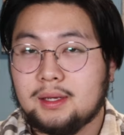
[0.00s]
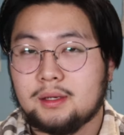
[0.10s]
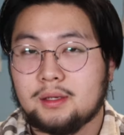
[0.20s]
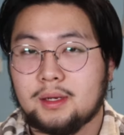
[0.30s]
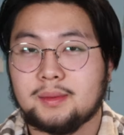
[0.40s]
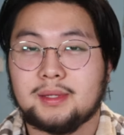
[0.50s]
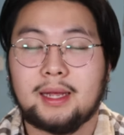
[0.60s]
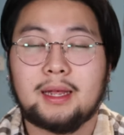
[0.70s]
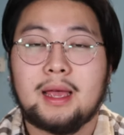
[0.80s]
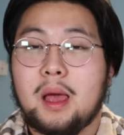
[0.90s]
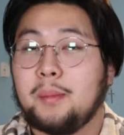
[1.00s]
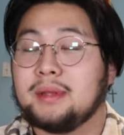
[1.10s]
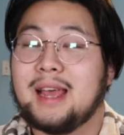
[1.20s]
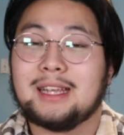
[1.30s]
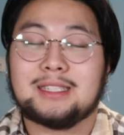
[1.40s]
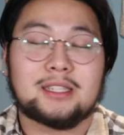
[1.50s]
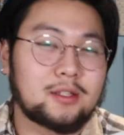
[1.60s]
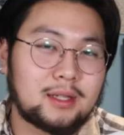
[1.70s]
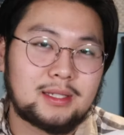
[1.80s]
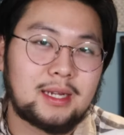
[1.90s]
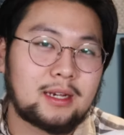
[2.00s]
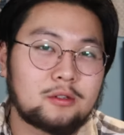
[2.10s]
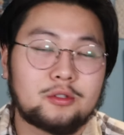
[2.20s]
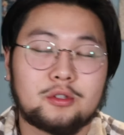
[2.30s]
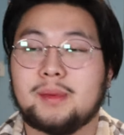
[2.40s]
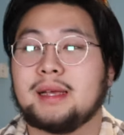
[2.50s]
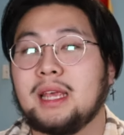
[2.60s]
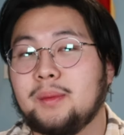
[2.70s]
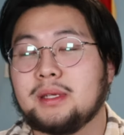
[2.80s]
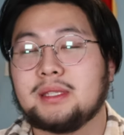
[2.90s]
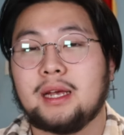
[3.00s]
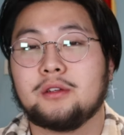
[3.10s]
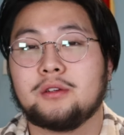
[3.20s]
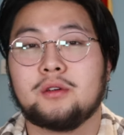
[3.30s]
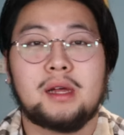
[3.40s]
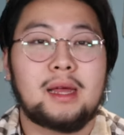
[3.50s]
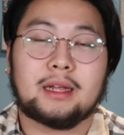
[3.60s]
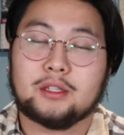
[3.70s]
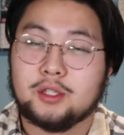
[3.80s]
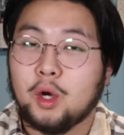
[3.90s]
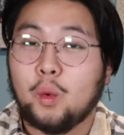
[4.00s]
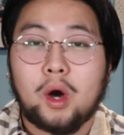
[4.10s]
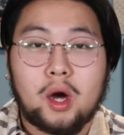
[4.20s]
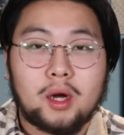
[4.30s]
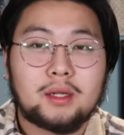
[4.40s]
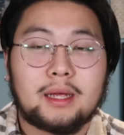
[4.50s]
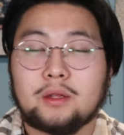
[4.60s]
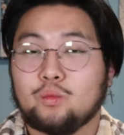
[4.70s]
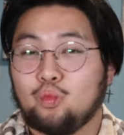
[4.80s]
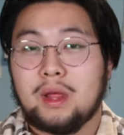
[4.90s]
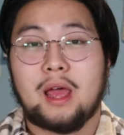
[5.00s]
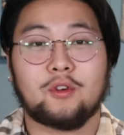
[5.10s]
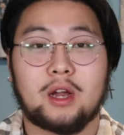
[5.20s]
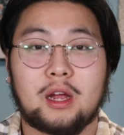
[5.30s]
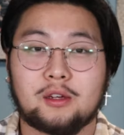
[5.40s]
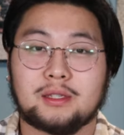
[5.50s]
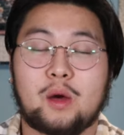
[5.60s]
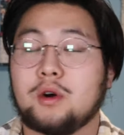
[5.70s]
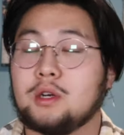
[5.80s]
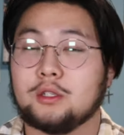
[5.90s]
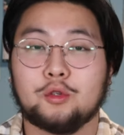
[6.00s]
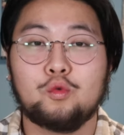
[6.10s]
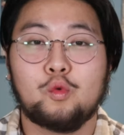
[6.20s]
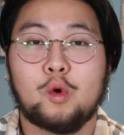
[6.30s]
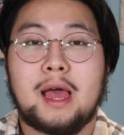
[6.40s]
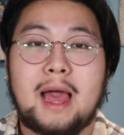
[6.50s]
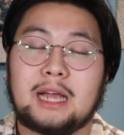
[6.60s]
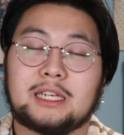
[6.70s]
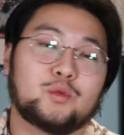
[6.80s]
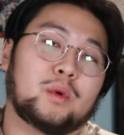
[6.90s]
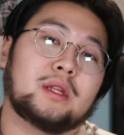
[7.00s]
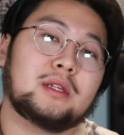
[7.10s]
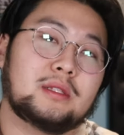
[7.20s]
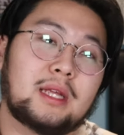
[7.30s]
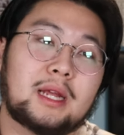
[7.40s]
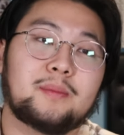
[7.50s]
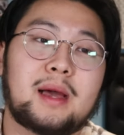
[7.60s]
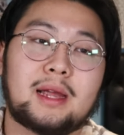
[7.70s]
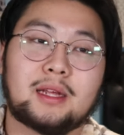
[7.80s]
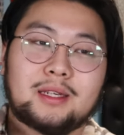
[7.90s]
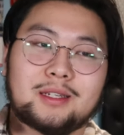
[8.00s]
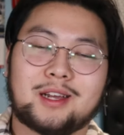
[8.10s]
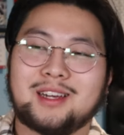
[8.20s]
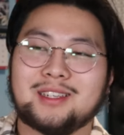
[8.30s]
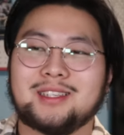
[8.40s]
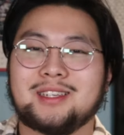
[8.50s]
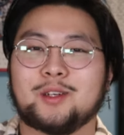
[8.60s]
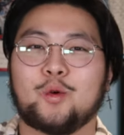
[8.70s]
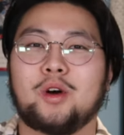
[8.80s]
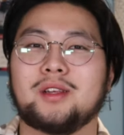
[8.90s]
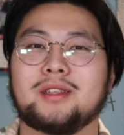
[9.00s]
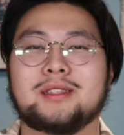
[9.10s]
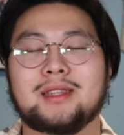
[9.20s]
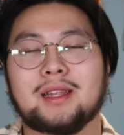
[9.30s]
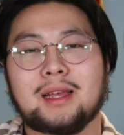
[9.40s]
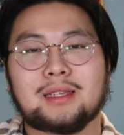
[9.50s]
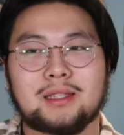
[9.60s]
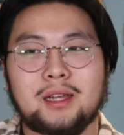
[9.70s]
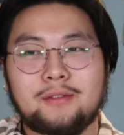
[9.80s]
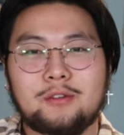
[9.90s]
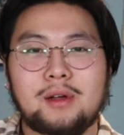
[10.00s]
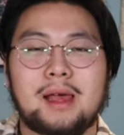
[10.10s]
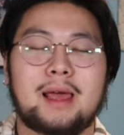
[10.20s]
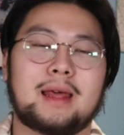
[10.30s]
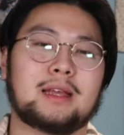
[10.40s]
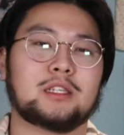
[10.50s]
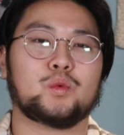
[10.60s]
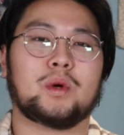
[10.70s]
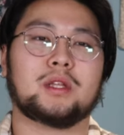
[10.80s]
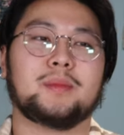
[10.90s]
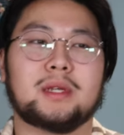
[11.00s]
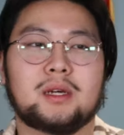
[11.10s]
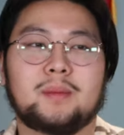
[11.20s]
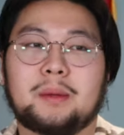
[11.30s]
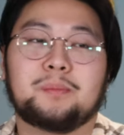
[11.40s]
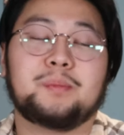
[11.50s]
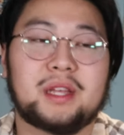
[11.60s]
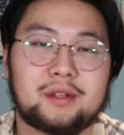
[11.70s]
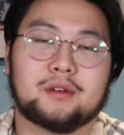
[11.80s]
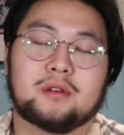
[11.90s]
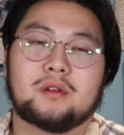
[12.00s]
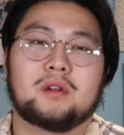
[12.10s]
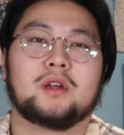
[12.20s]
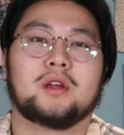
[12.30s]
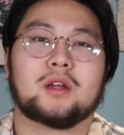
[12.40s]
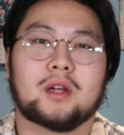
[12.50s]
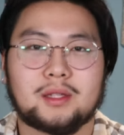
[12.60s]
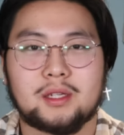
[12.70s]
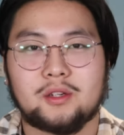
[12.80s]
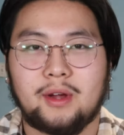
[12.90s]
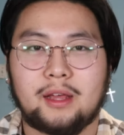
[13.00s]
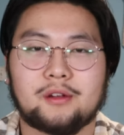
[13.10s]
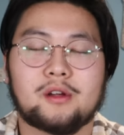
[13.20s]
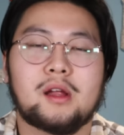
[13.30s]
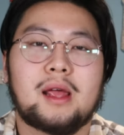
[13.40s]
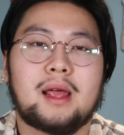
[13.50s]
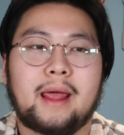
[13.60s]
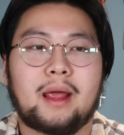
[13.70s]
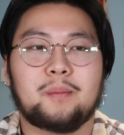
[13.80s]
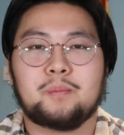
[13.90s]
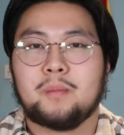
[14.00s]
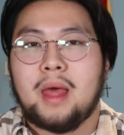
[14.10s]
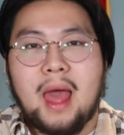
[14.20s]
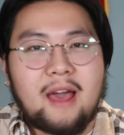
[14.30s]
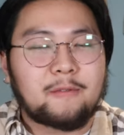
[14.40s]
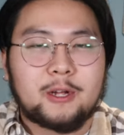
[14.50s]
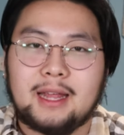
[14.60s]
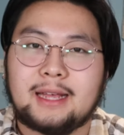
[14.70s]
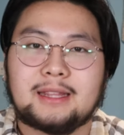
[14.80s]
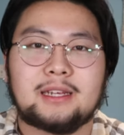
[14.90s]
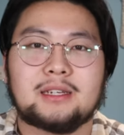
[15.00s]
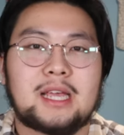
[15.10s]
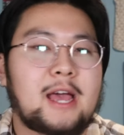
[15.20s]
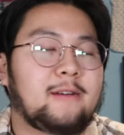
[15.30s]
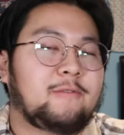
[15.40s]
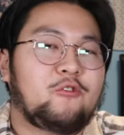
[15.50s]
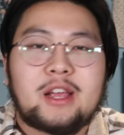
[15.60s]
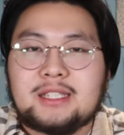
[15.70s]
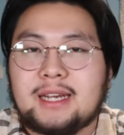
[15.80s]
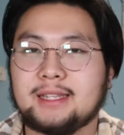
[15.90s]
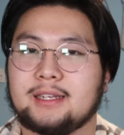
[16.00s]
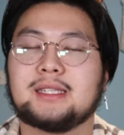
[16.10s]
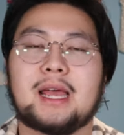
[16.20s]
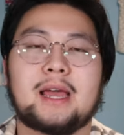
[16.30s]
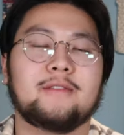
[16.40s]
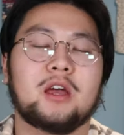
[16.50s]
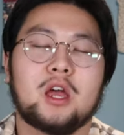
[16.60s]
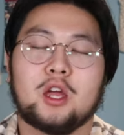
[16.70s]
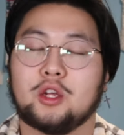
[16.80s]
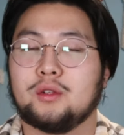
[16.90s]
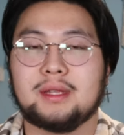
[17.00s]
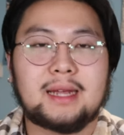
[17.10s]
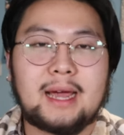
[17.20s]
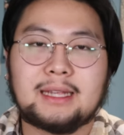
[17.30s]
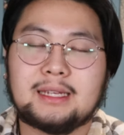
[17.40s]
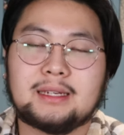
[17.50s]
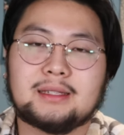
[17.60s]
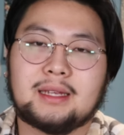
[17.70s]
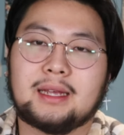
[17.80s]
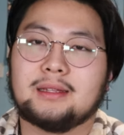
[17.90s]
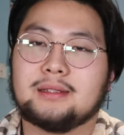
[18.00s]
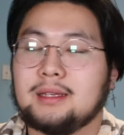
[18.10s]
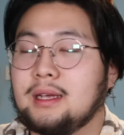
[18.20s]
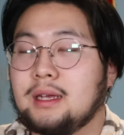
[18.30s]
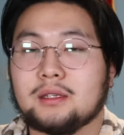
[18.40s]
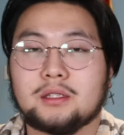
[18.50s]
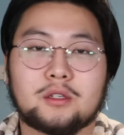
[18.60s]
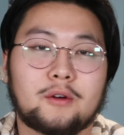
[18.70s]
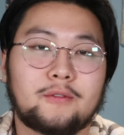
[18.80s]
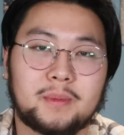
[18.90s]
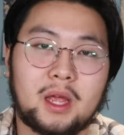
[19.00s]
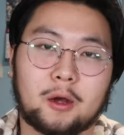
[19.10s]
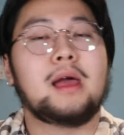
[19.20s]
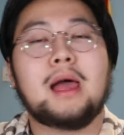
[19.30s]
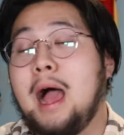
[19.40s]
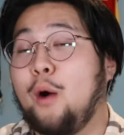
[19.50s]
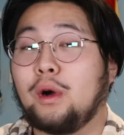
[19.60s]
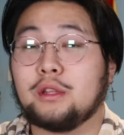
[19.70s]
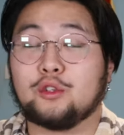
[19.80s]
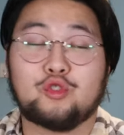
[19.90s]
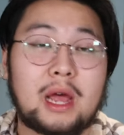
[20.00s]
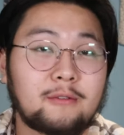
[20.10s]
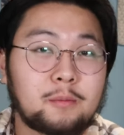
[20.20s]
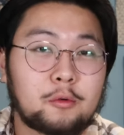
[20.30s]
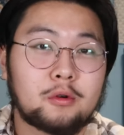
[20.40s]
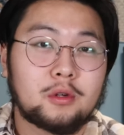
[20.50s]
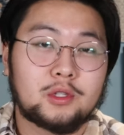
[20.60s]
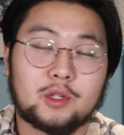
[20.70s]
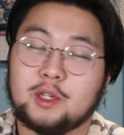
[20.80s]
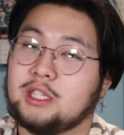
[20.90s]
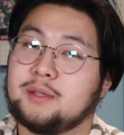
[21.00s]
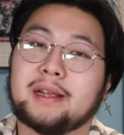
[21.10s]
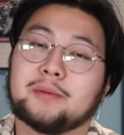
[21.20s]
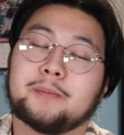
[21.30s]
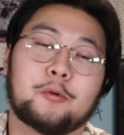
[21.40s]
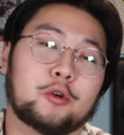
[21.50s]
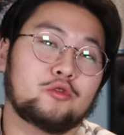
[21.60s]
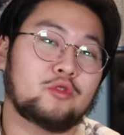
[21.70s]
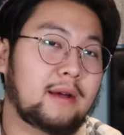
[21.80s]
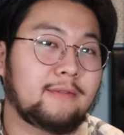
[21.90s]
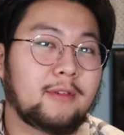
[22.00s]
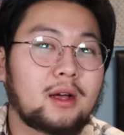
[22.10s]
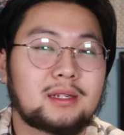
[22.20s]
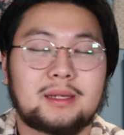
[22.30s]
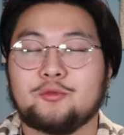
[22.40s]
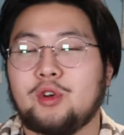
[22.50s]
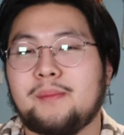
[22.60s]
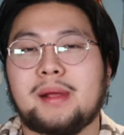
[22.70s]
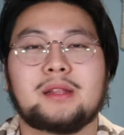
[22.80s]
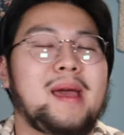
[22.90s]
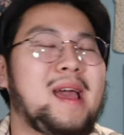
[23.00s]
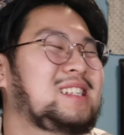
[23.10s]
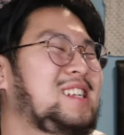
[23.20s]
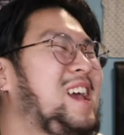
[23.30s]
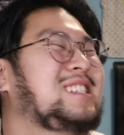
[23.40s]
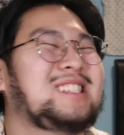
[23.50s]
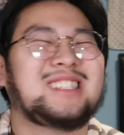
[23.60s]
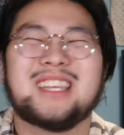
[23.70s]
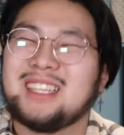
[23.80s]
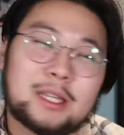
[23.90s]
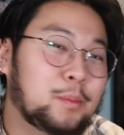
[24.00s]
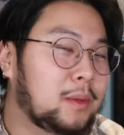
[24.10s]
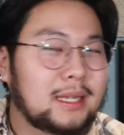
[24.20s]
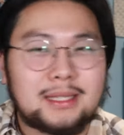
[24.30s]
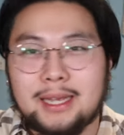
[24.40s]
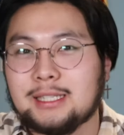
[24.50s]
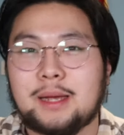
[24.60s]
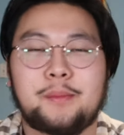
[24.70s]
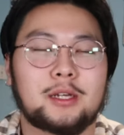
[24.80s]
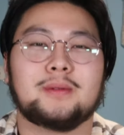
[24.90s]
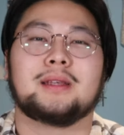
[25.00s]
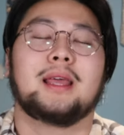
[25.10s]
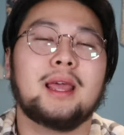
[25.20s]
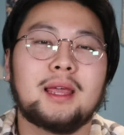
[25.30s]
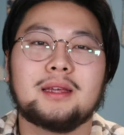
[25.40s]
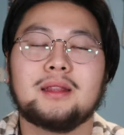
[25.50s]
know what I'm saying? But not just to this channel, to my gaming channel, and so on, and whatever else I want to do. I just want to take my content quality to the next level. I just want to become a better content creator and have good ideas, have fresh ideas, have unique ideas, and yeah, just go from there. I want to travel more, so expect more travel vlogs. I'm gonna try to make them as aesthetically pleasing as I possibly can,